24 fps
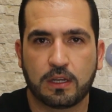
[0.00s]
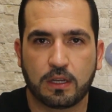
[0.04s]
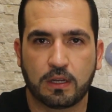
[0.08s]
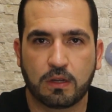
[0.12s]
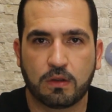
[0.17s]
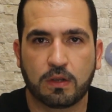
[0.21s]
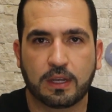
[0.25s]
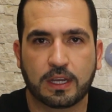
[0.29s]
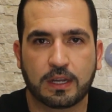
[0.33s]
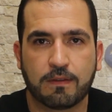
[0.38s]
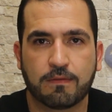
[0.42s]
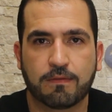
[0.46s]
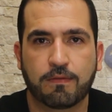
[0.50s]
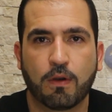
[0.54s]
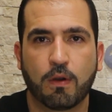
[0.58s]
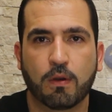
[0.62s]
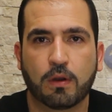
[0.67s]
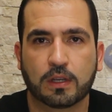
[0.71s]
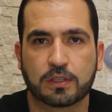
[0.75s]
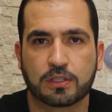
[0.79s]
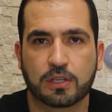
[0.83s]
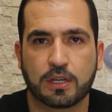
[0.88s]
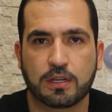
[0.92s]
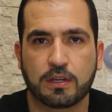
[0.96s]
You can
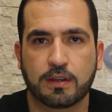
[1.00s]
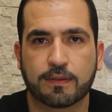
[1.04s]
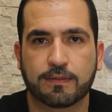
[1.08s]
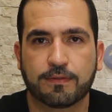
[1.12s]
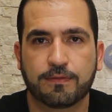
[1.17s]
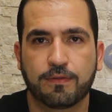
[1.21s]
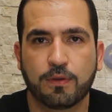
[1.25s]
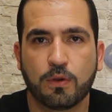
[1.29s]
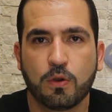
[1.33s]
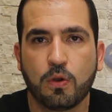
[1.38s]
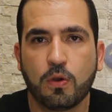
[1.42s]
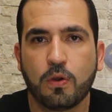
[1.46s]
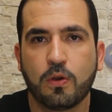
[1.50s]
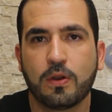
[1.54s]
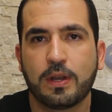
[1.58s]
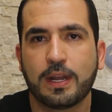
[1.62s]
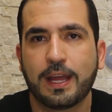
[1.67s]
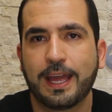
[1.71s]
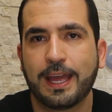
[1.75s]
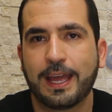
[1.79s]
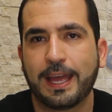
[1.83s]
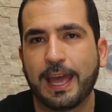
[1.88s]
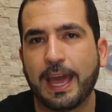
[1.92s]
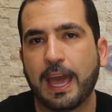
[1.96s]
focus on your
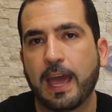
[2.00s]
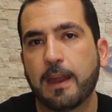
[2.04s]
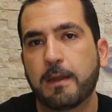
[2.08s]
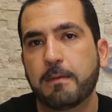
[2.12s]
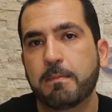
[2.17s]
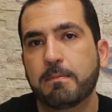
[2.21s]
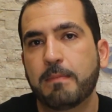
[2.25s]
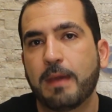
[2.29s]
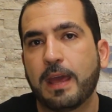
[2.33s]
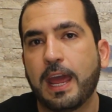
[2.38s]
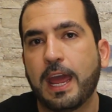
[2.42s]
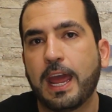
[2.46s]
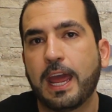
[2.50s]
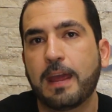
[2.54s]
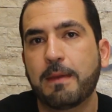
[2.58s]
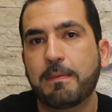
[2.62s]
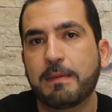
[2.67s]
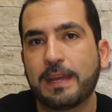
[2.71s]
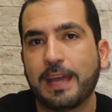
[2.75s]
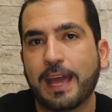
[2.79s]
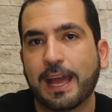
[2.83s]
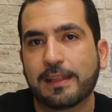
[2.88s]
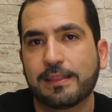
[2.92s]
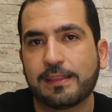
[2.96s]
food and
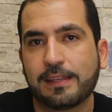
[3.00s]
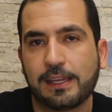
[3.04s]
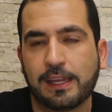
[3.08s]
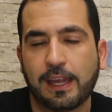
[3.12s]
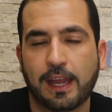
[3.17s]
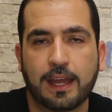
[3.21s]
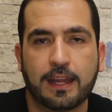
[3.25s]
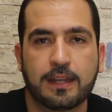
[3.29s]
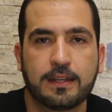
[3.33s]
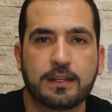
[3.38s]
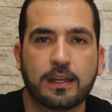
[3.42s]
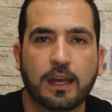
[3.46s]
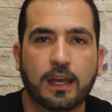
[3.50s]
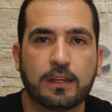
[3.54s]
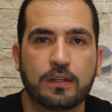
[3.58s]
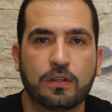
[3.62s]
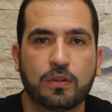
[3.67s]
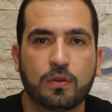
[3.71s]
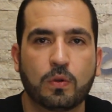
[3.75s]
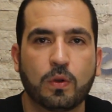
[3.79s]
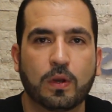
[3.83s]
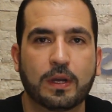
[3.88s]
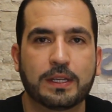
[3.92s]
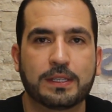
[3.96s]
maybe at the end
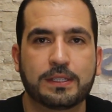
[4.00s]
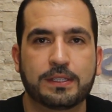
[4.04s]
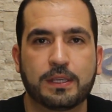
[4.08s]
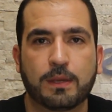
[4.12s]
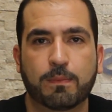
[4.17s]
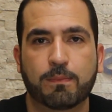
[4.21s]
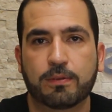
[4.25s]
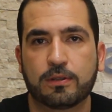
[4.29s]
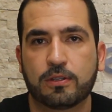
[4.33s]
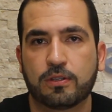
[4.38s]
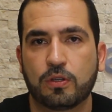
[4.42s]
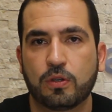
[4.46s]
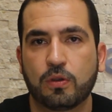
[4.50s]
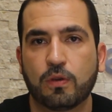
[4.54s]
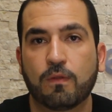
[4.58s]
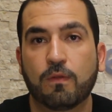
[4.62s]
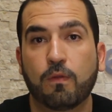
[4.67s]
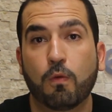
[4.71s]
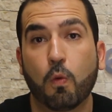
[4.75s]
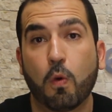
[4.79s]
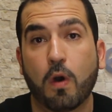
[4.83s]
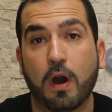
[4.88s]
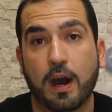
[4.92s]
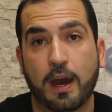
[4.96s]
do a sip or two
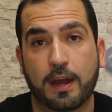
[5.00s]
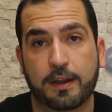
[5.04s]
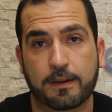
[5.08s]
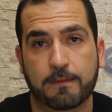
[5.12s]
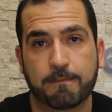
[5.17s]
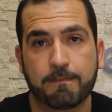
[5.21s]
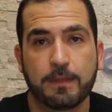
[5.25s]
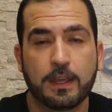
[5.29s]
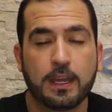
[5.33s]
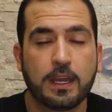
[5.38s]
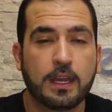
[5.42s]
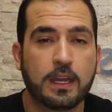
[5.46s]
of water.